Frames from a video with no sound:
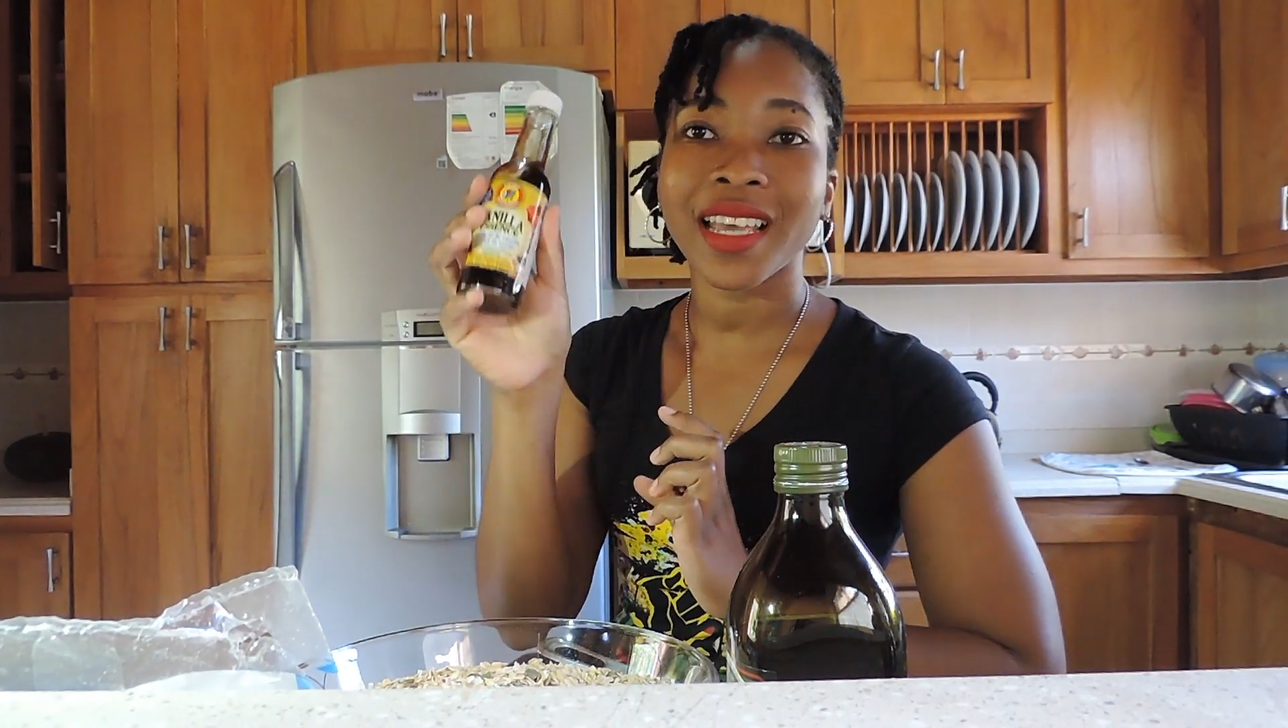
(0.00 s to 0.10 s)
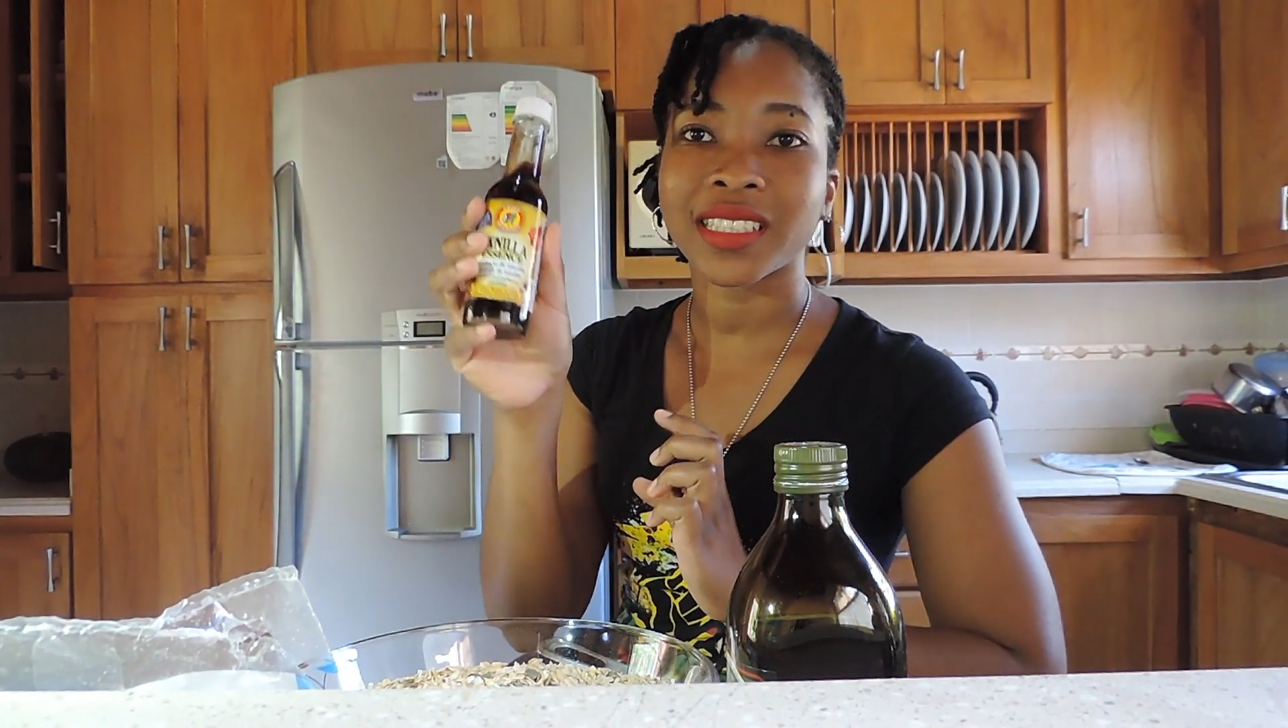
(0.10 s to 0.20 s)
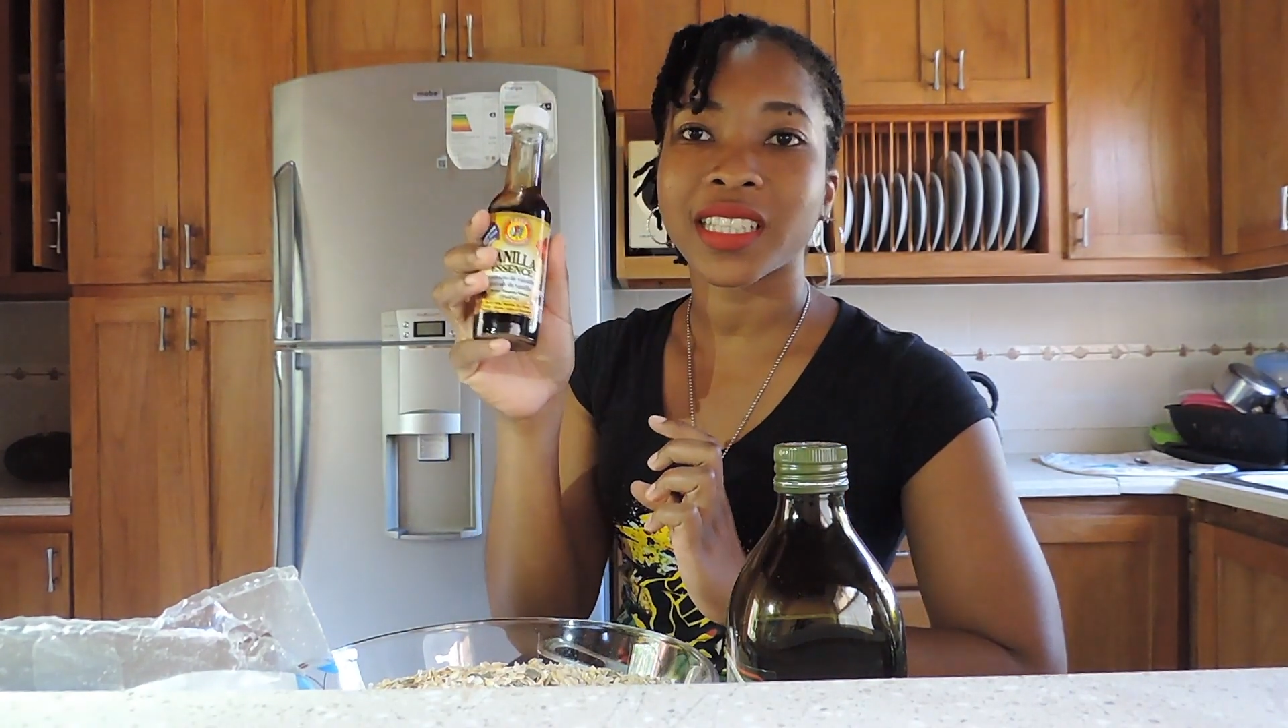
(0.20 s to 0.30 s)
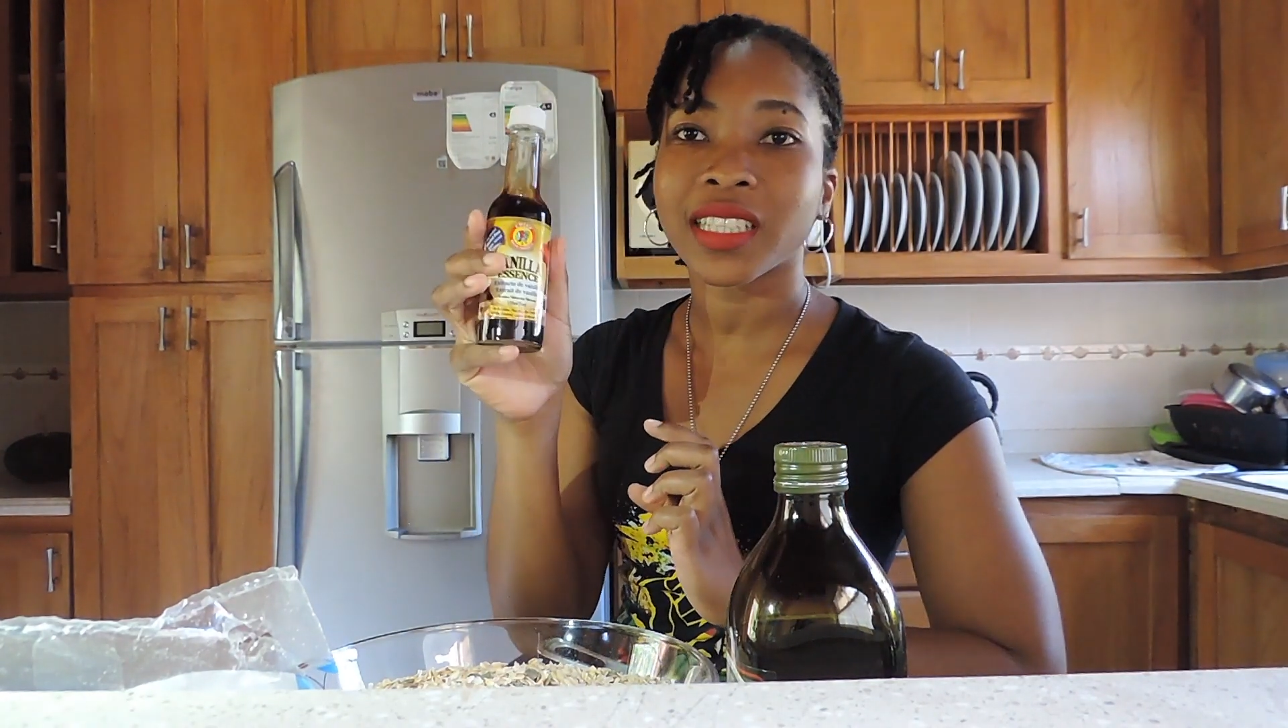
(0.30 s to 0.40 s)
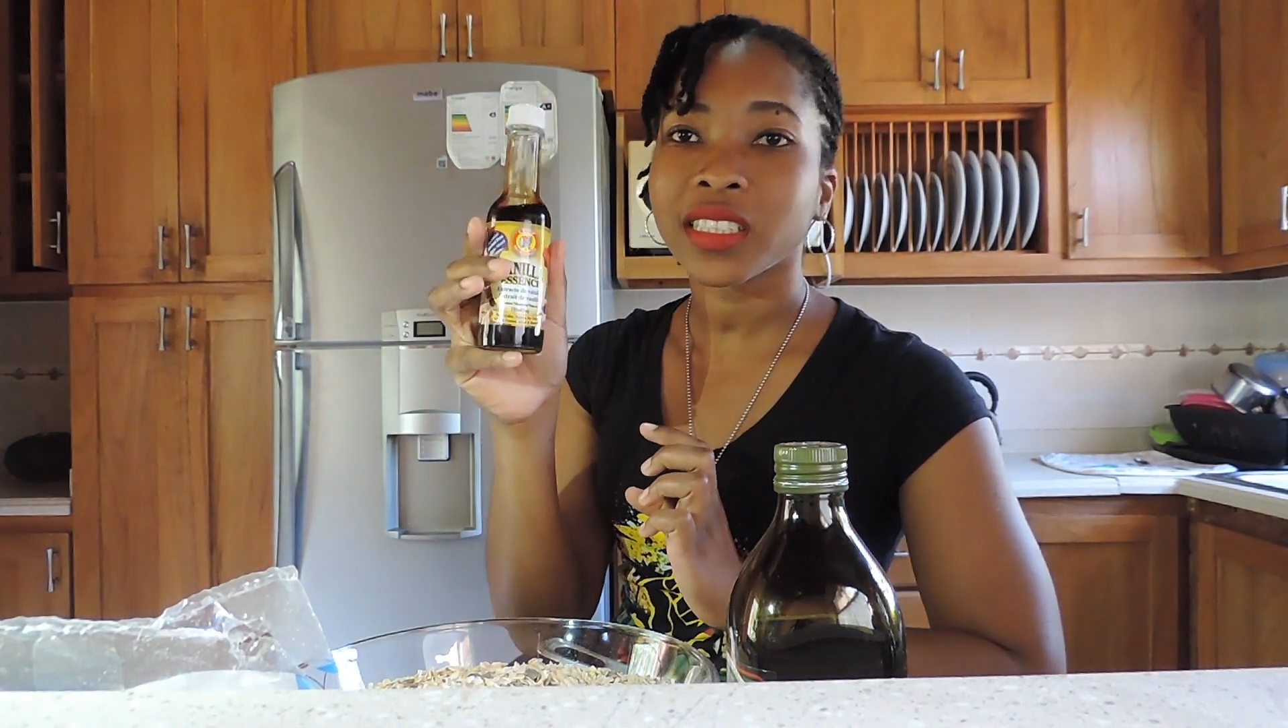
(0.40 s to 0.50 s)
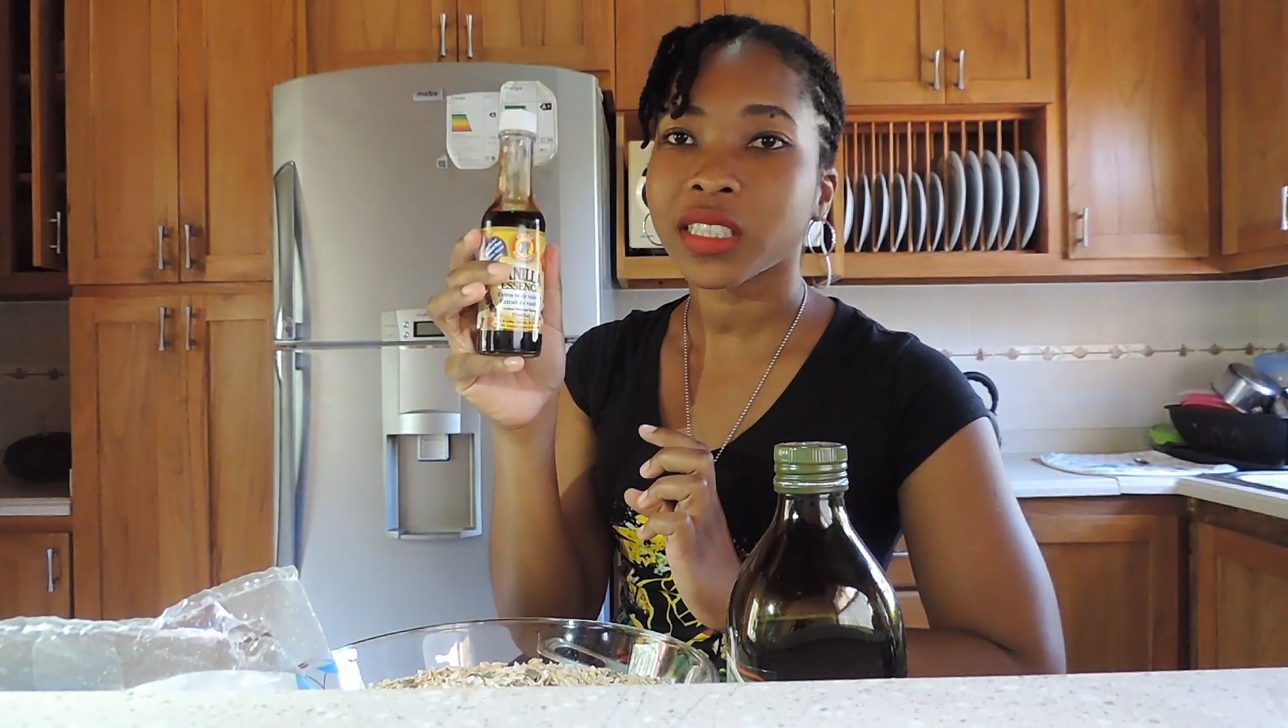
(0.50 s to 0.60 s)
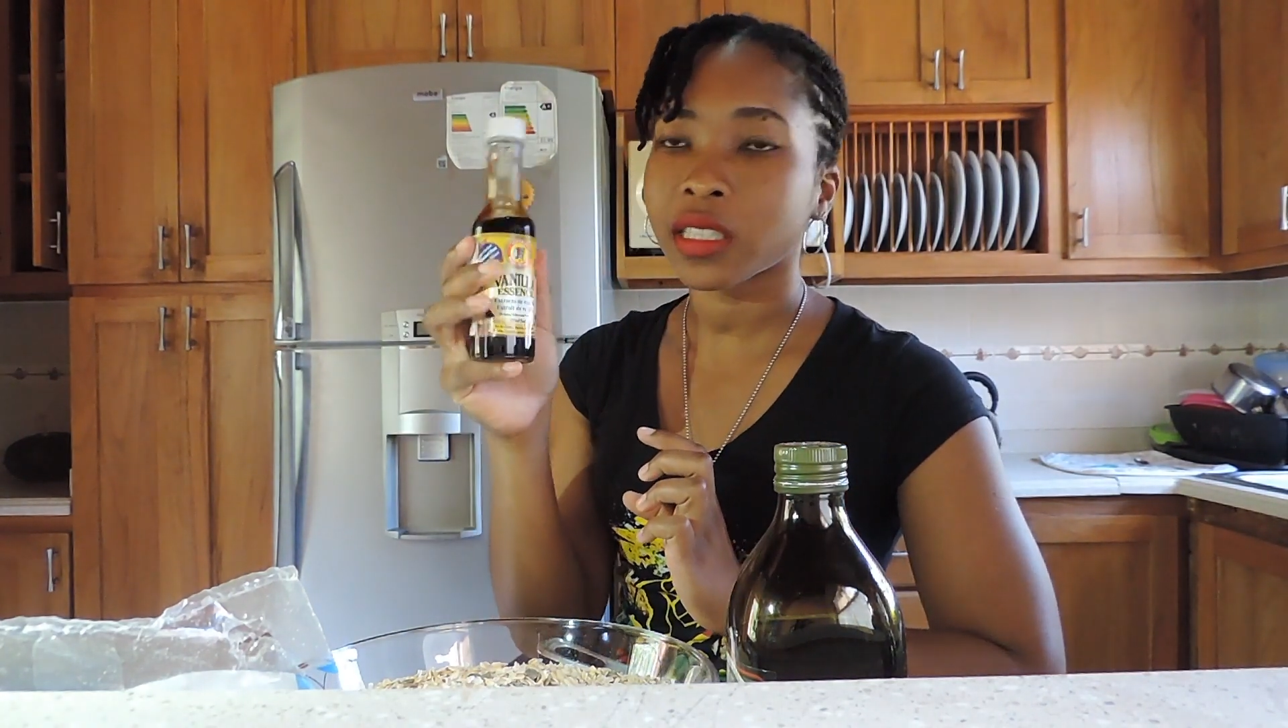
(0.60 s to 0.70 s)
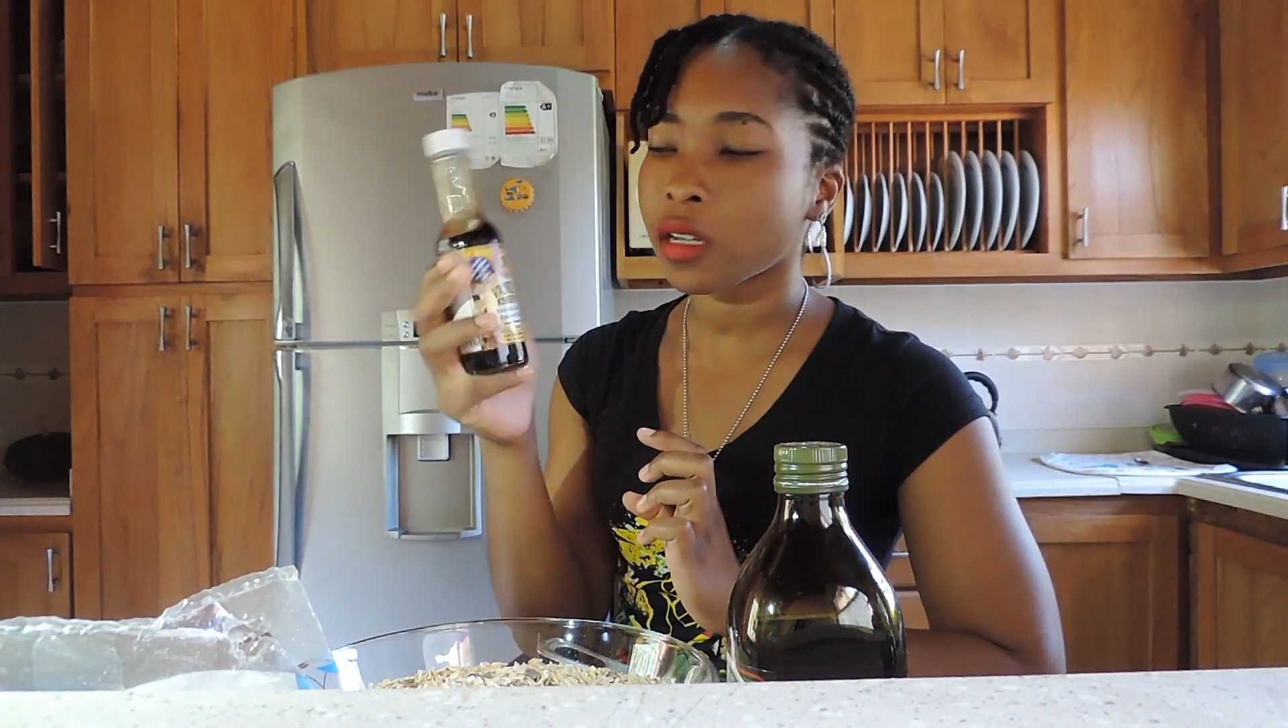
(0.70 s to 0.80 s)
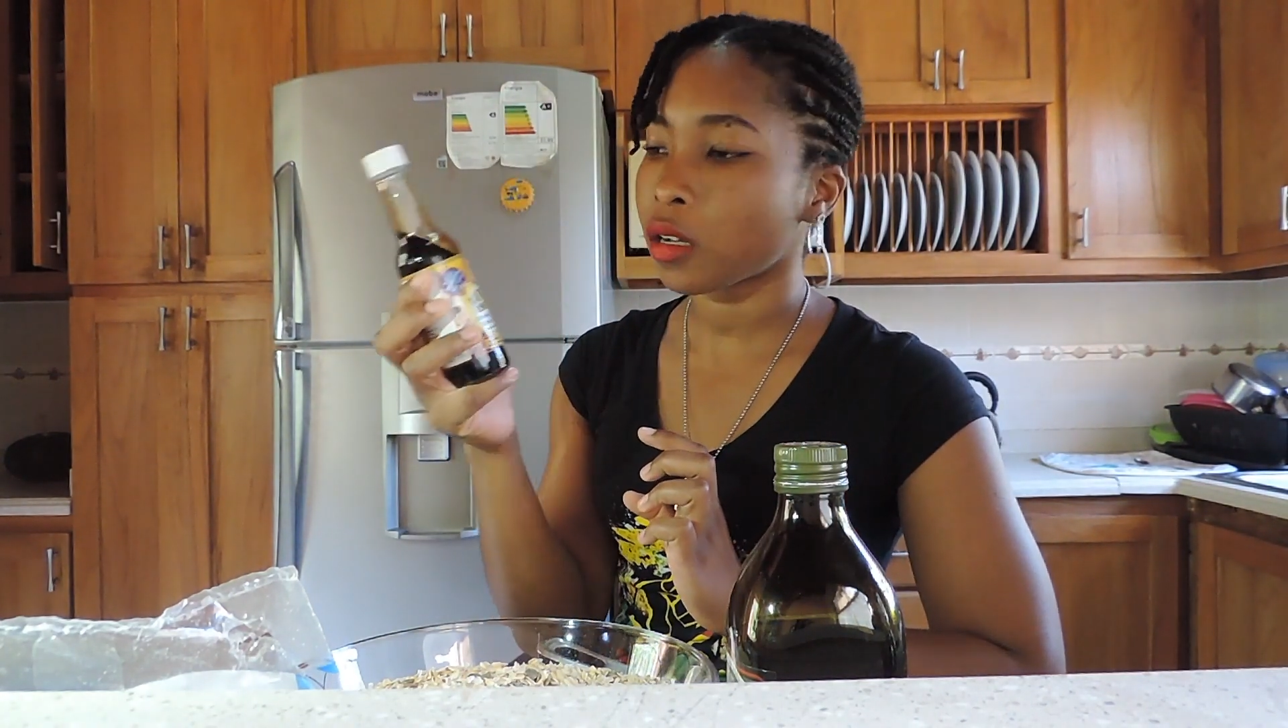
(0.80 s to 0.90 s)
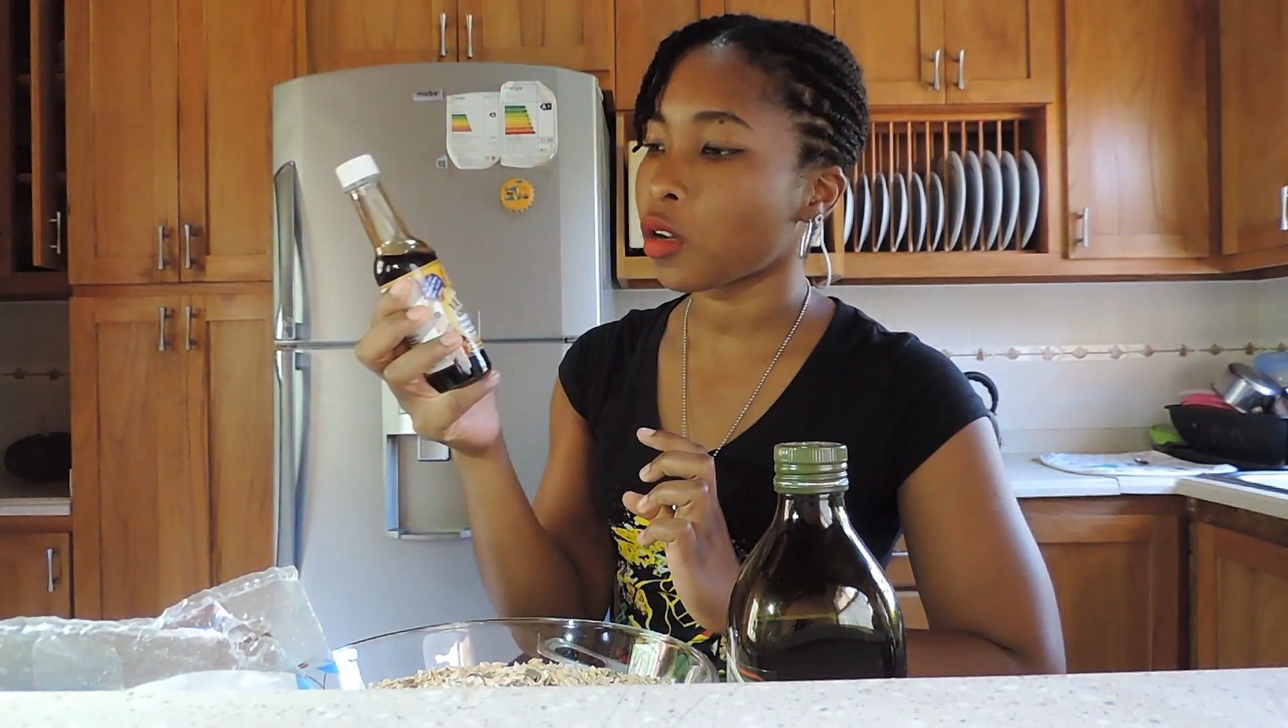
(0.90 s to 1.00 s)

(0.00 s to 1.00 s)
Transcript: essence.